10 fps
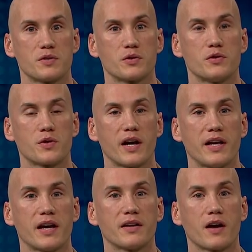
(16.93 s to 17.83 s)
through
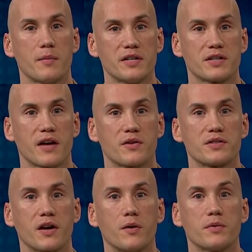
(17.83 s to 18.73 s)
training and coming together to
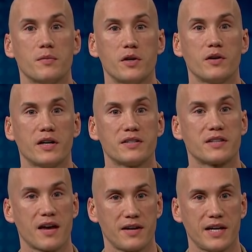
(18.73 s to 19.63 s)
help communities
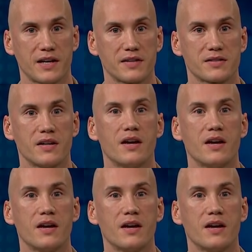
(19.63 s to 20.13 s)
that need it.